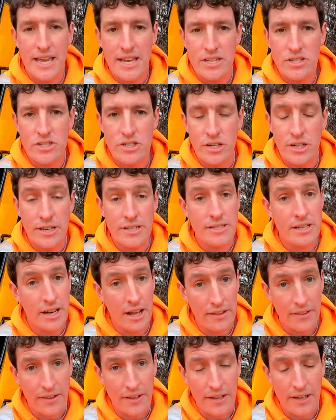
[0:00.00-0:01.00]
tension is
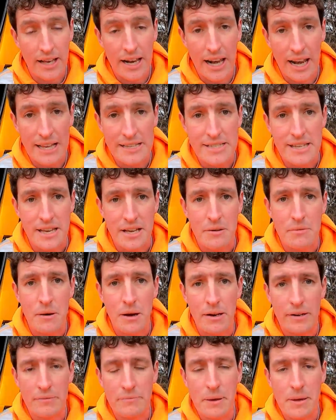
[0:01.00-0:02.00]
another classic
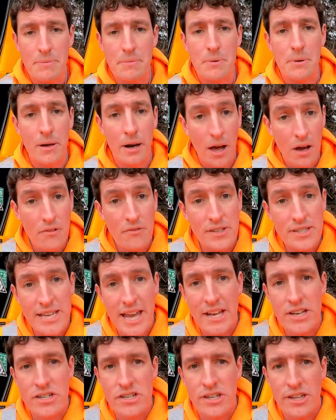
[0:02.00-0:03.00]
one. People can over
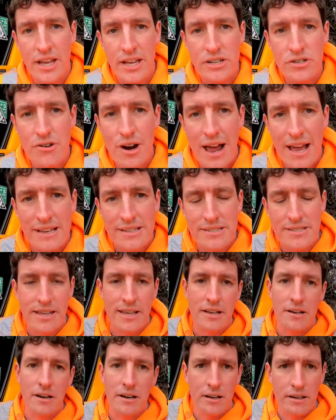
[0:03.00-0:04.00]
tension their tracks,
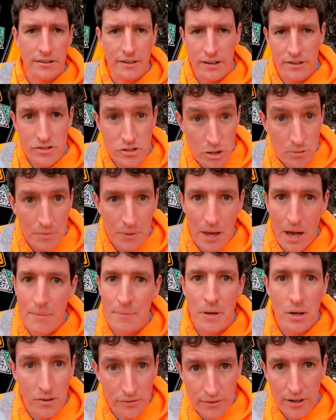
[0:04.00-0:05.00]
think, oh, I'll stop them
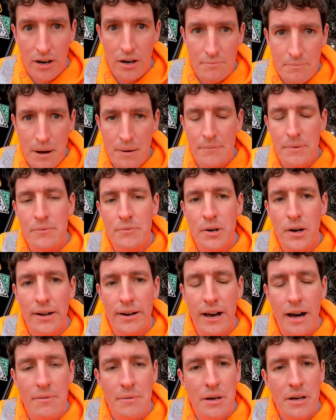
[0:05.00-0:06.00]
coming off, I'll pump them
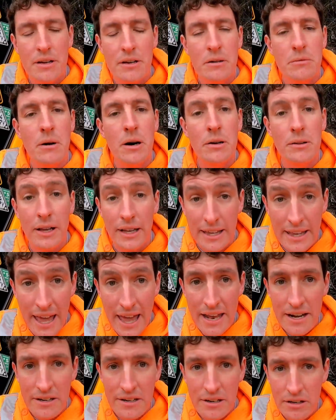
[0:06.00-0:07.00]
right up. Well,
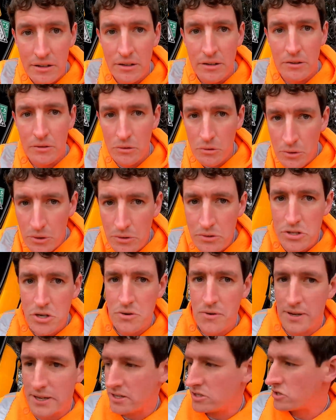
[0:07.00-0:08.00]
again, all you're
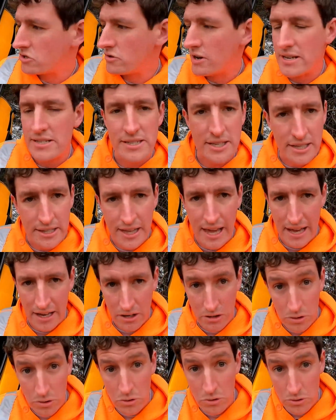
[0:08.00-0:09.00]
doing is stressing
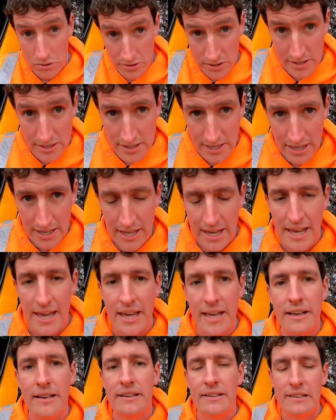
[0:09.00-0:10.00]
that cord that's in
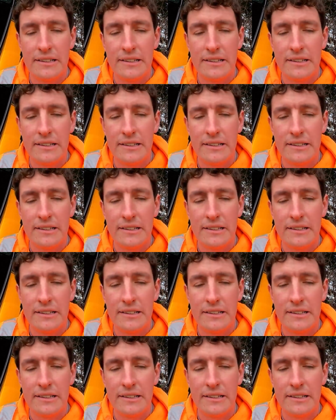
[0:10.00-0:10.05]
here,